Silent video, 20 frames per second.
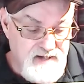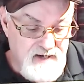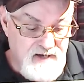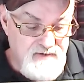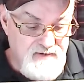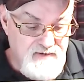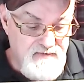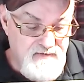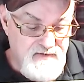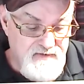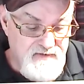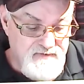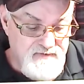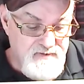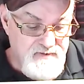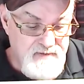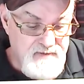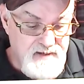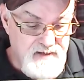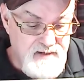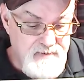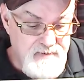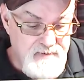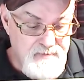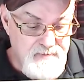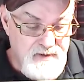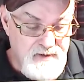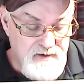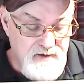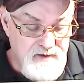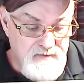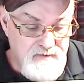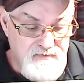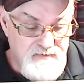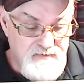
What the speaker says: I don't think somebody coming up behind you and